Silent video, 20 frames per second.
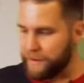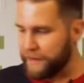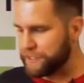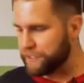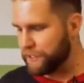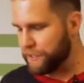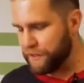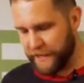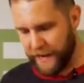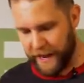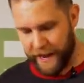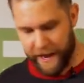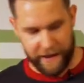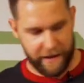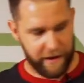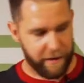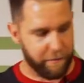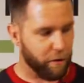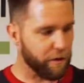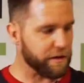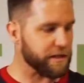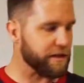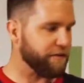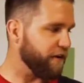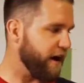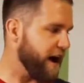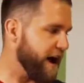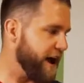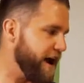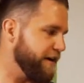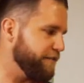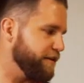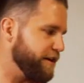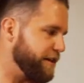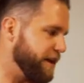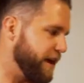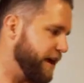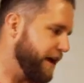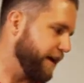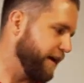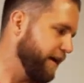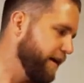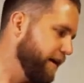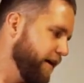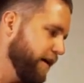make sure that I emulsify everything